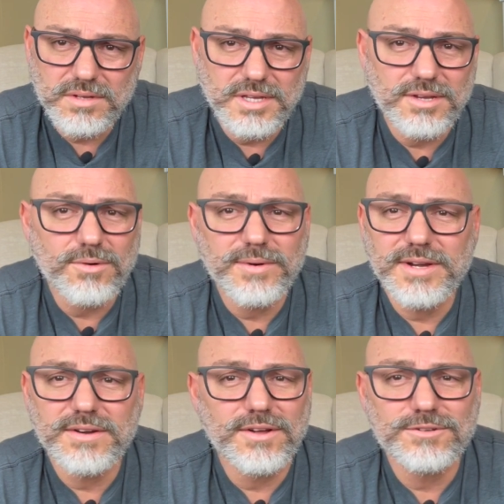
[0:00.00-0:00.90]
He
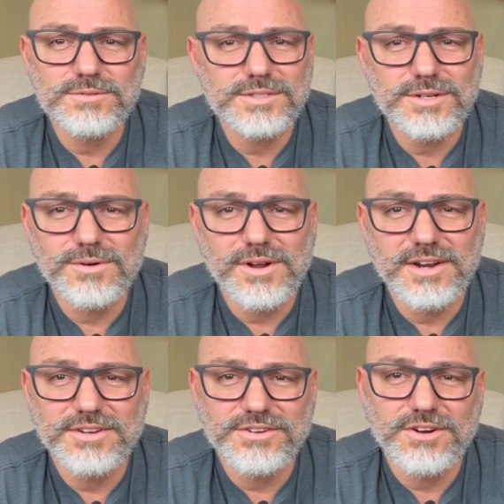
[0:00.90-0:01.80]
already knows what's going
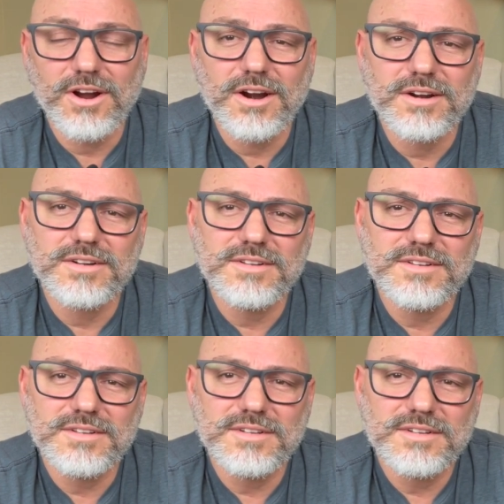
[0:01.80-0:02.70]
on in your heart.
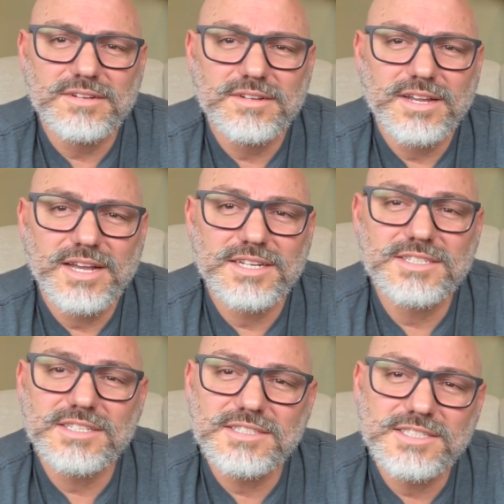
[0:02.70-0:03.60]
And a
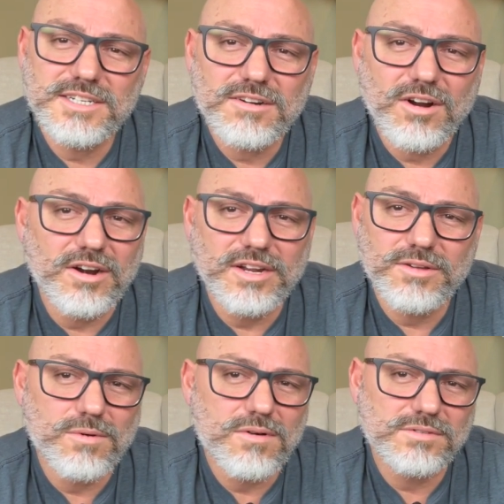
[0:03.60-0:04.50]
sincere heart,
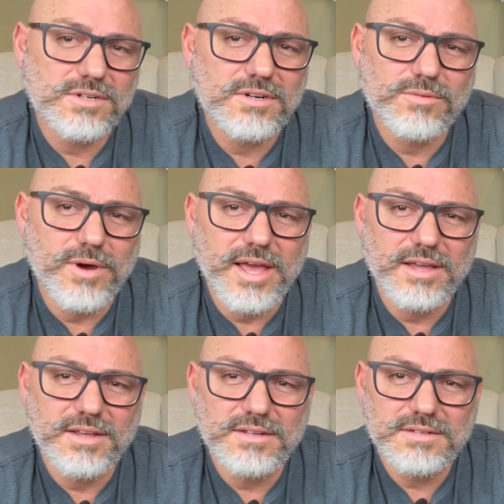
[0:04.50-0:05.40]
he won't turn away.